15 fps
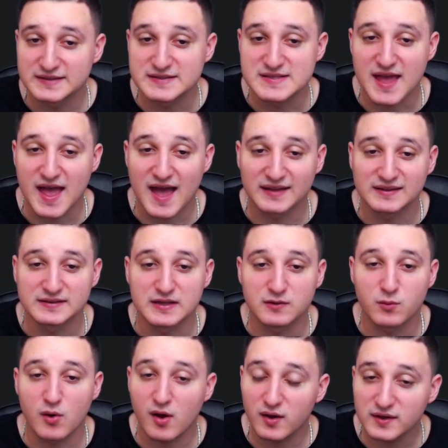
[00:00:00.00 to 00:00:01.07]
that the
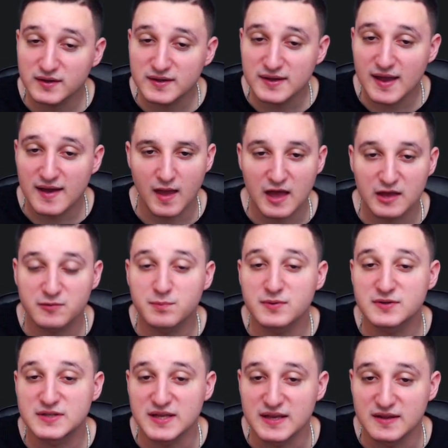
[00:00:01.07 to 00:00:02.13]
quality and
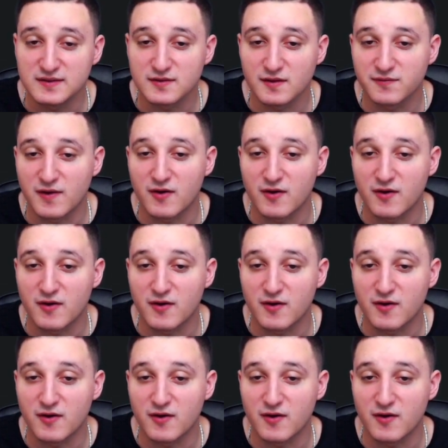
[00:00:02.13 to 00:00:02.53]
expertise of